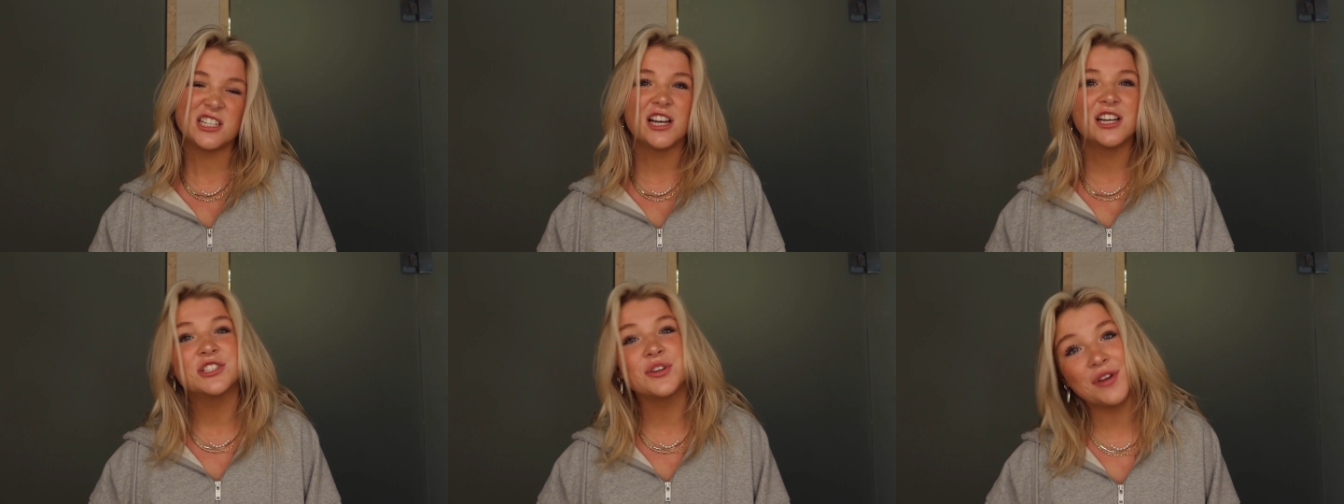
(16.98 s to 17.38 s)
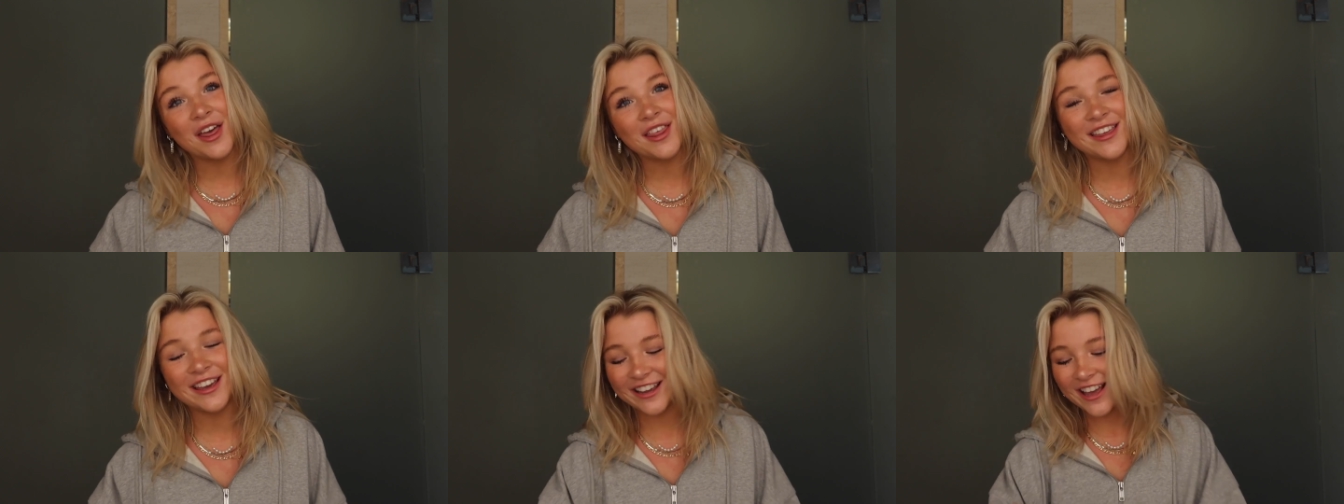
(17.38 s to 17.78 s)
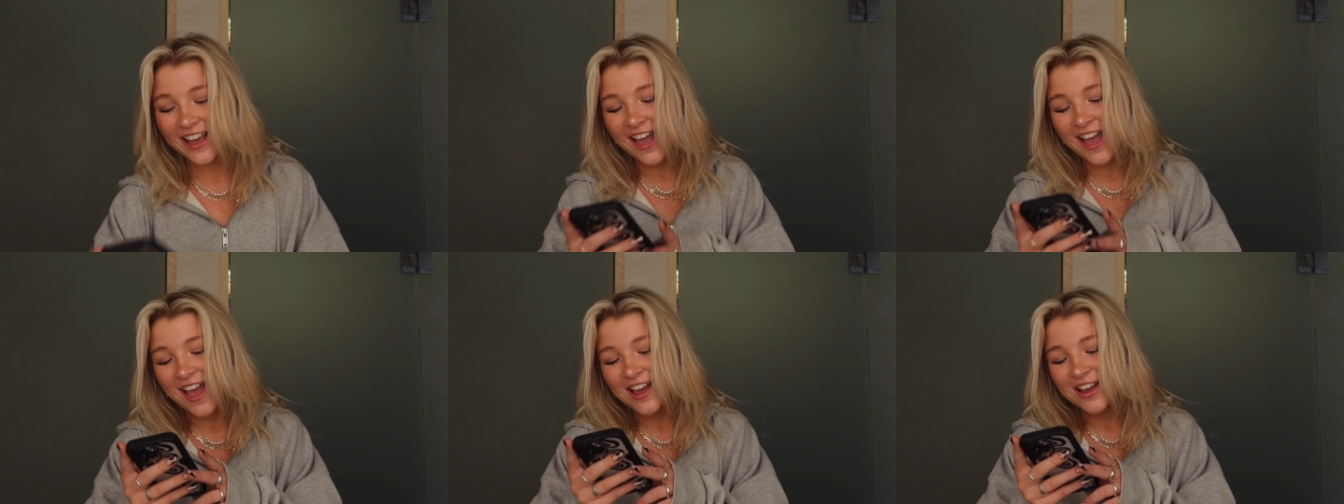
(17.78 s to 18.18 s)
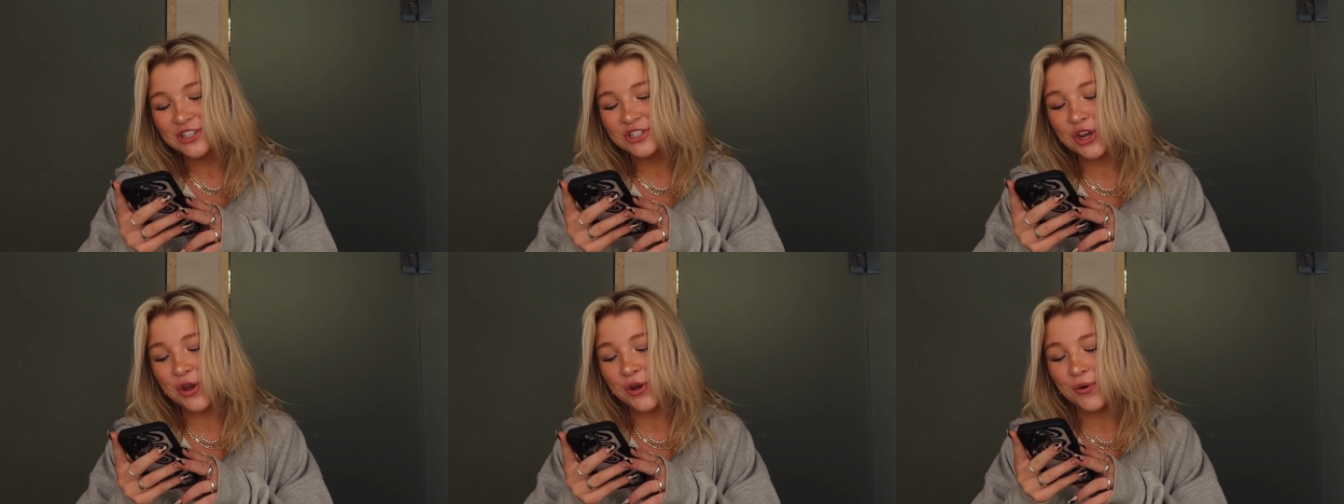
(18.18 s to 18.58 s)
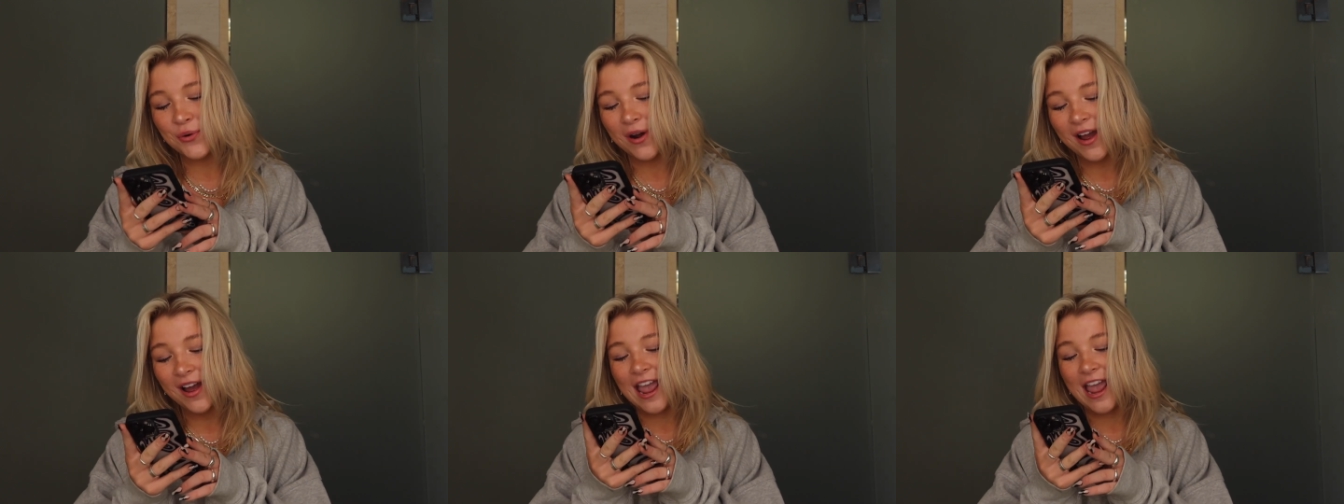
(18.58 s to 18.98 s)
So nothing.
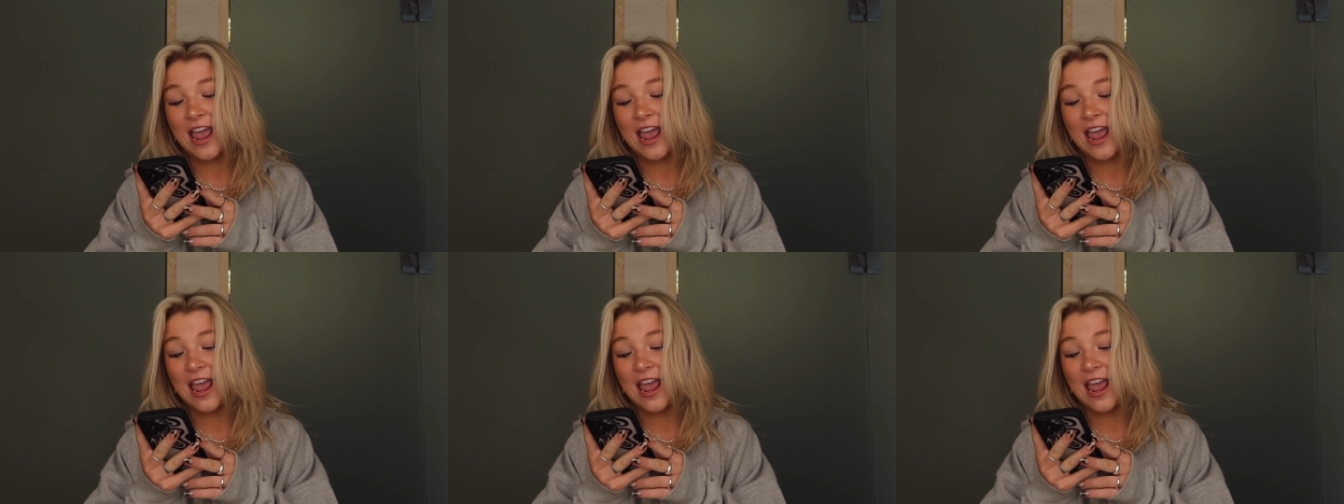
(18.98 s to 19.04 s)
Two,